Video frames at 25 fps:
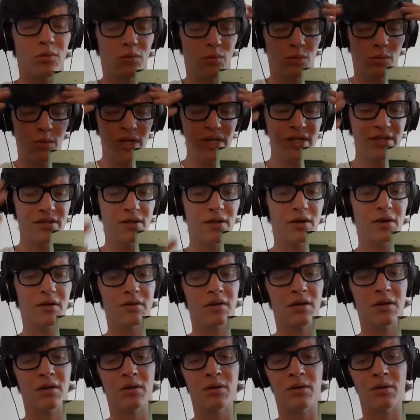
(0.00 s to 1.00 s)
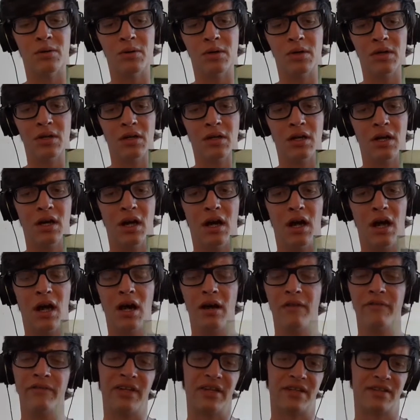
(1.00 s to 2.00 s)
Rintaro
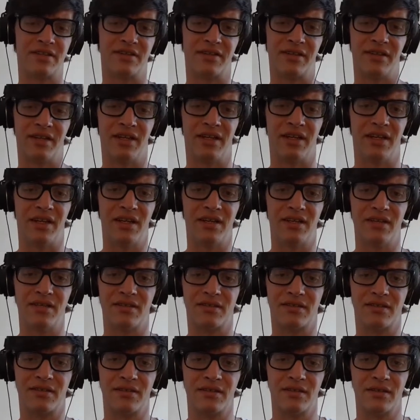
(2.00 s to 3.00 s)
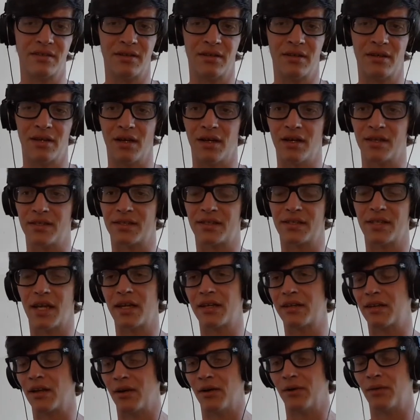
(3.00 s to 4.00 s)
obviously is a
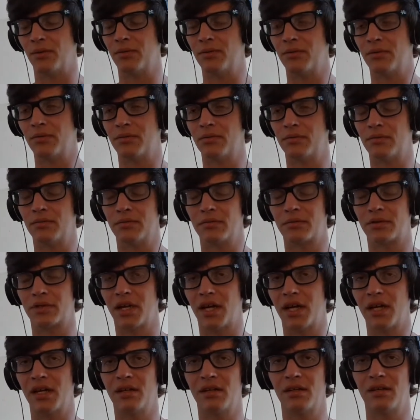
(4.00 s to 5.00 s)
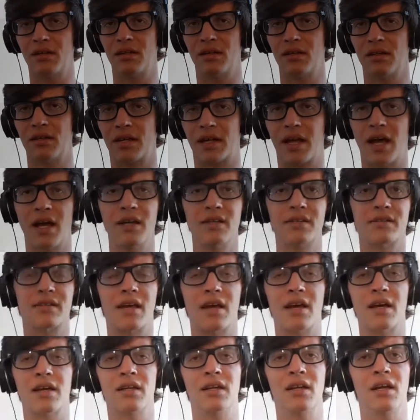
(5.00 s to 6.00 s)
psycho. Okay? The guy's
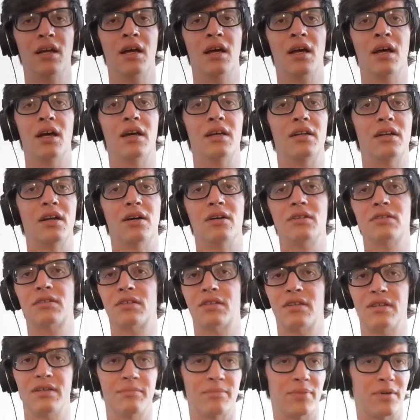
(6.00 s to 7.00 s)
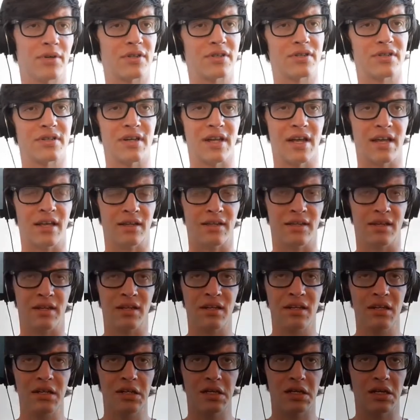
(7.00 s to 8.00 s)
got an alternate
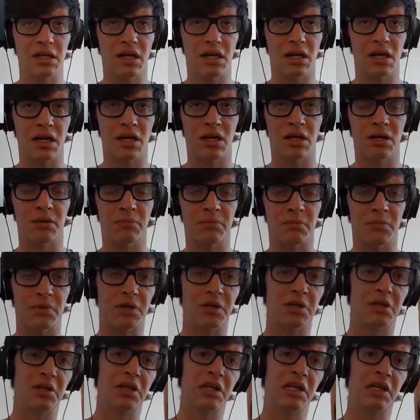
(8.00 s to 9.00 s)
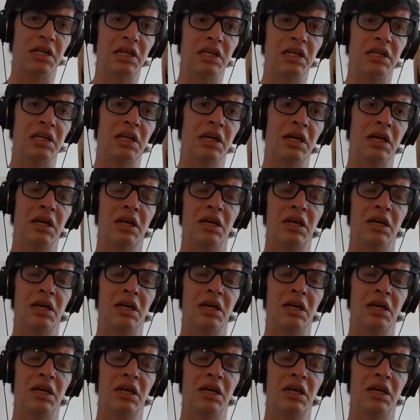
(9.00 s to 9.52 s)
personality. He